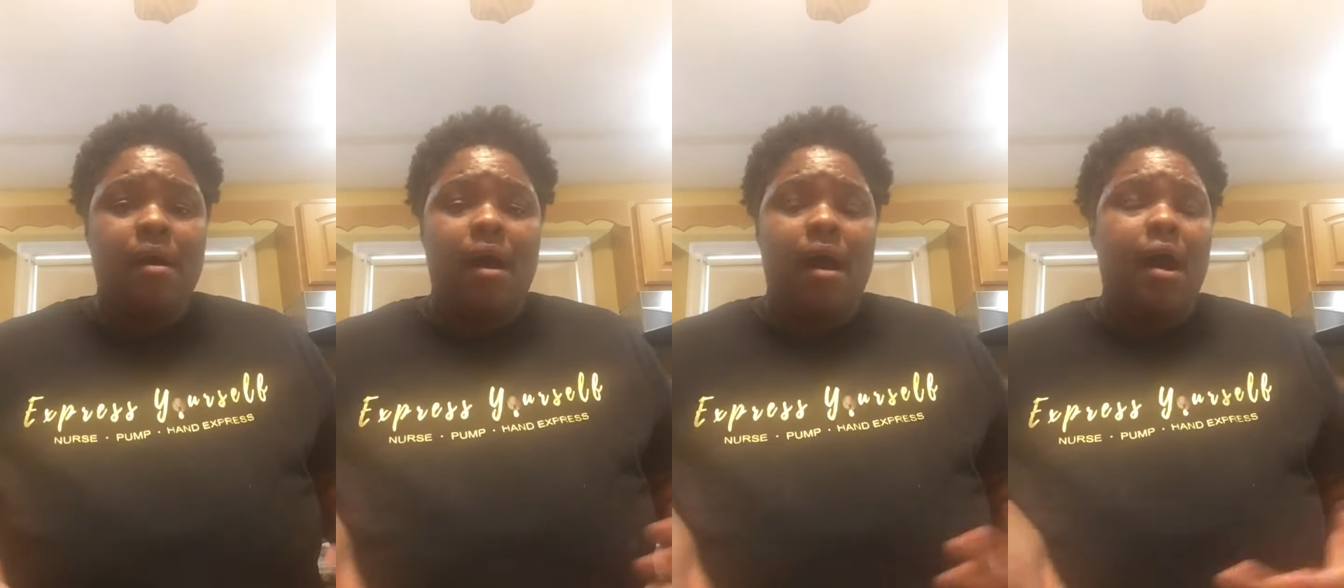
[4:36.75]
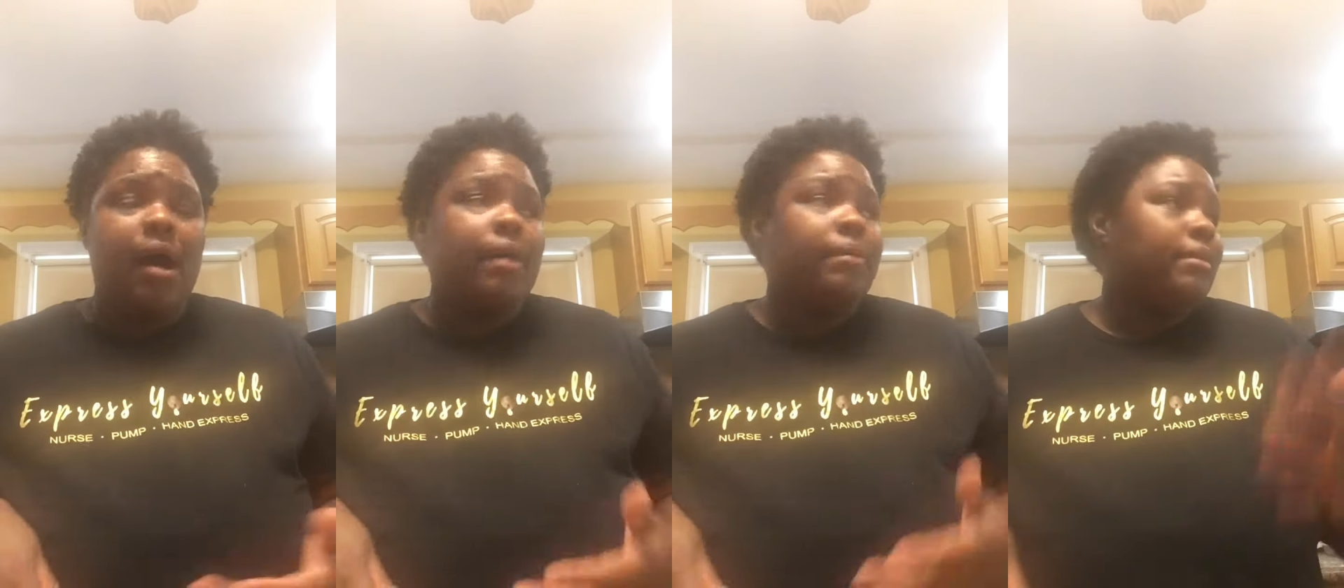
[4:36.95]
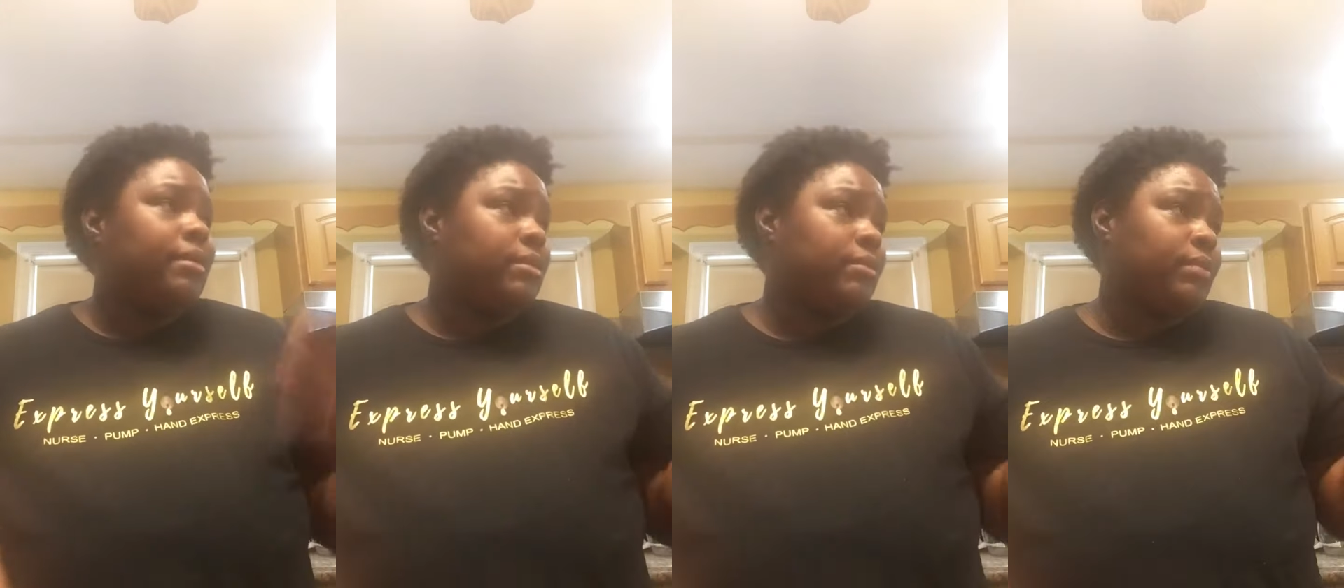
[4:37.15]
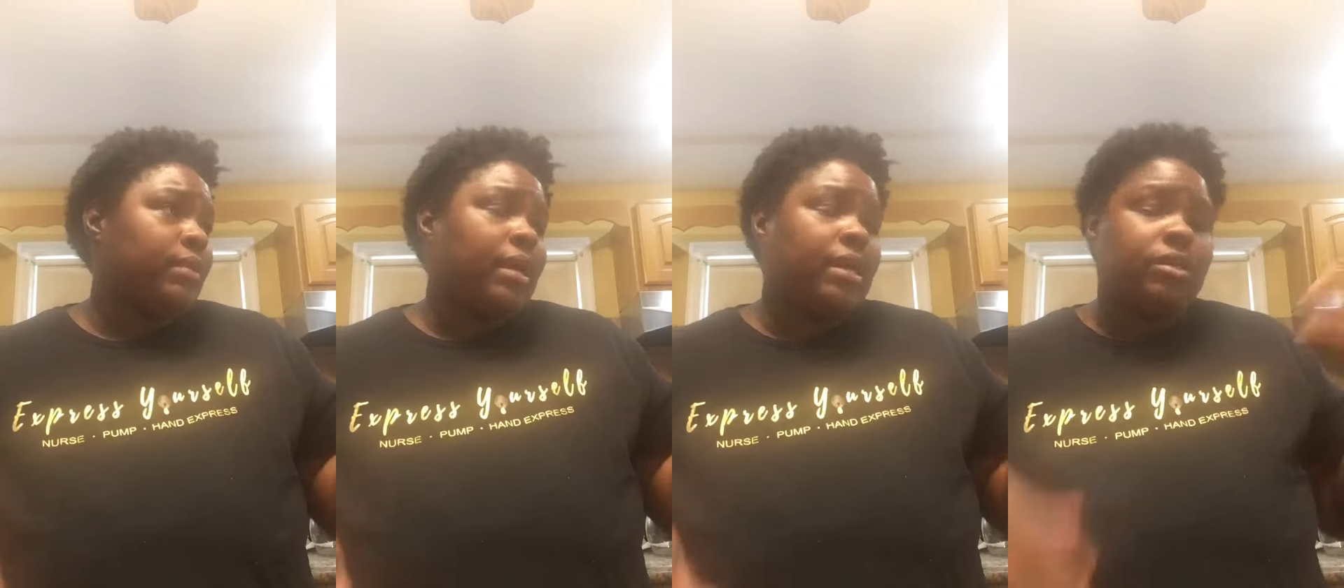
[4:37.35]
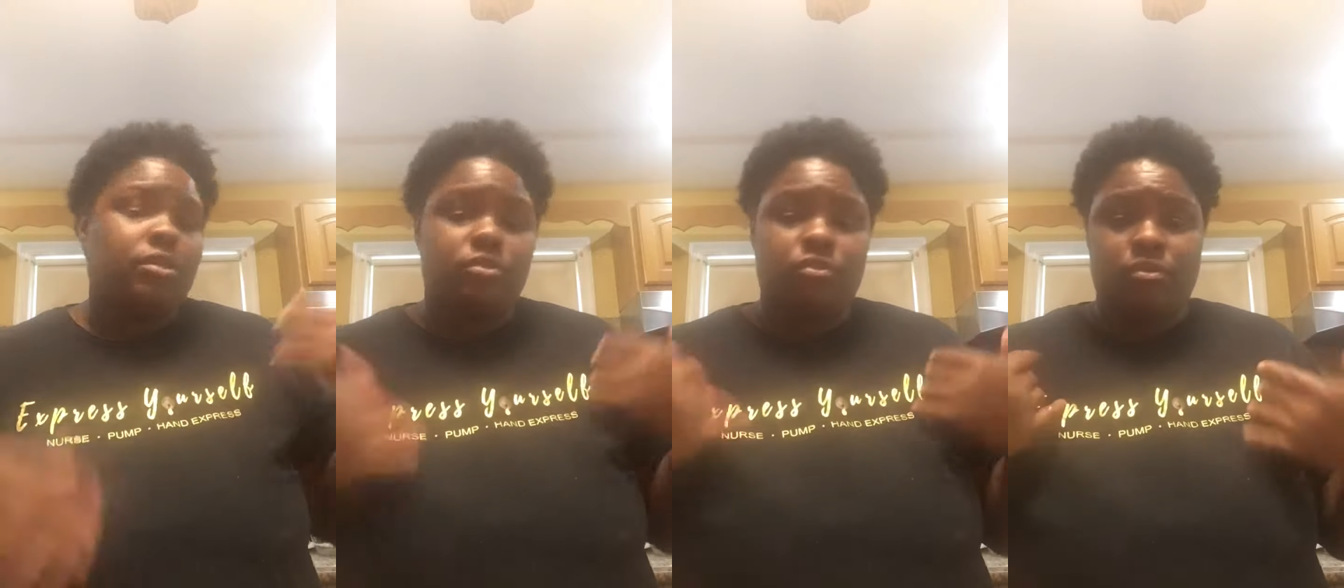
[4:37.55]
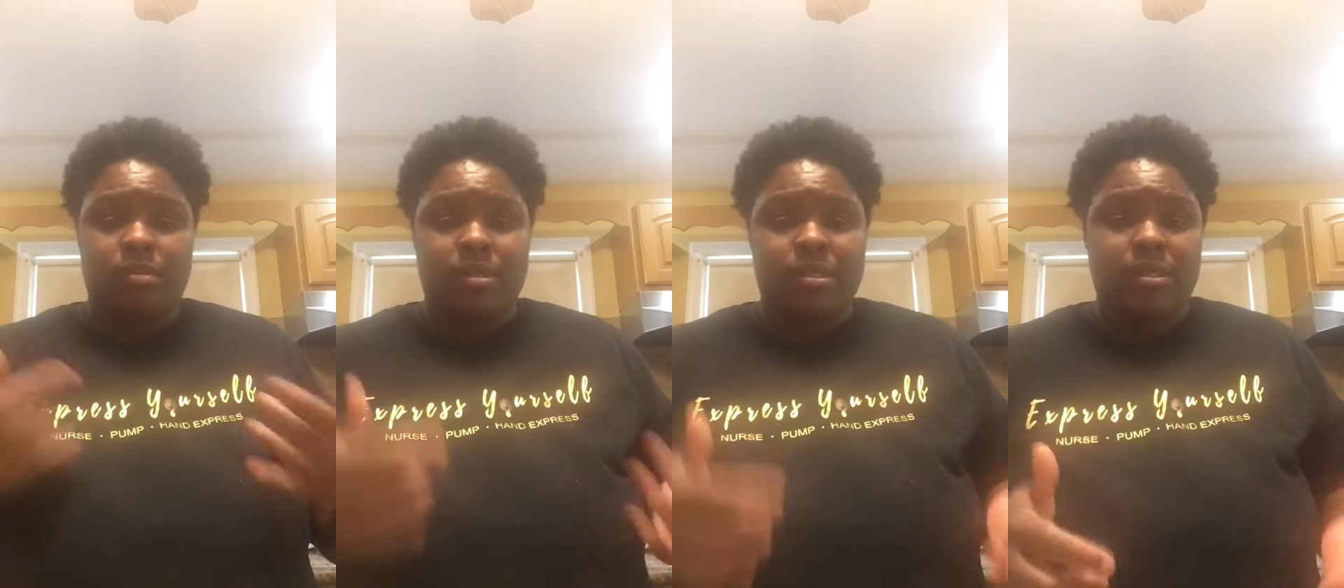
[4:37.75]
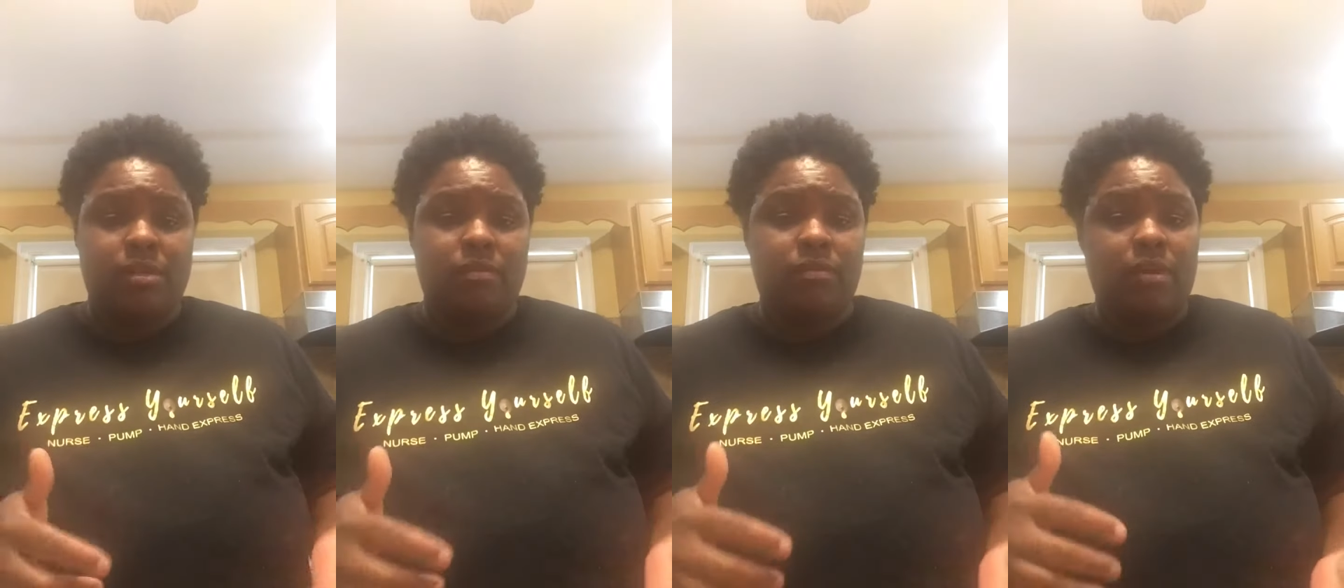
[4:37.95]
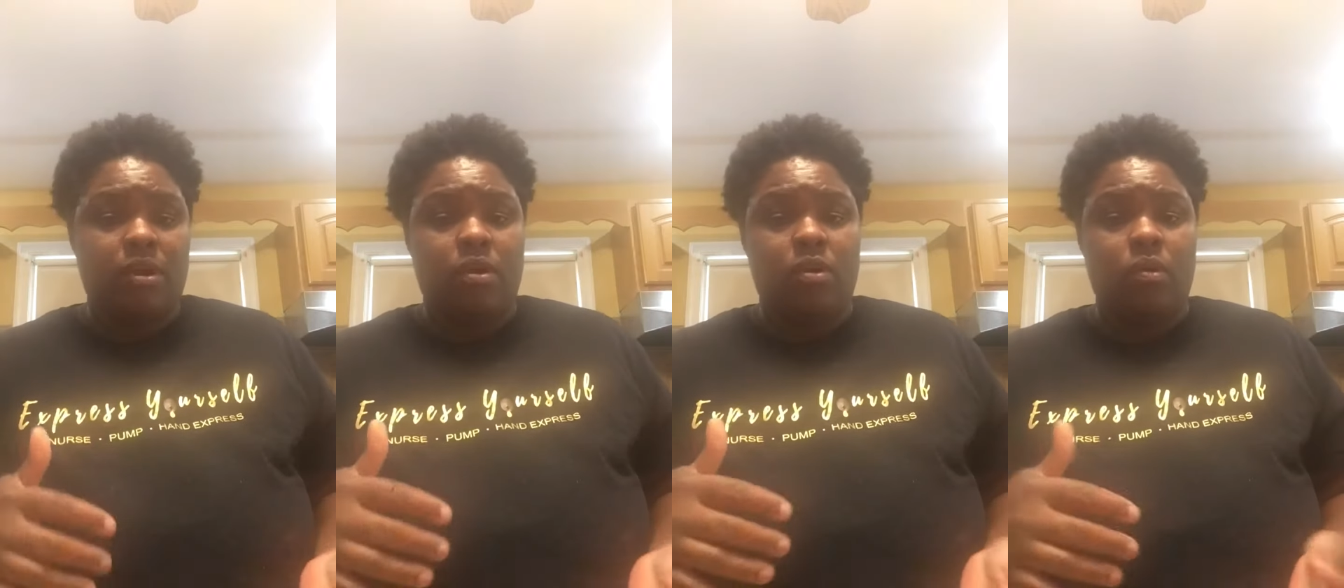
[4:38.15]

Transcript: That's what I do for myself at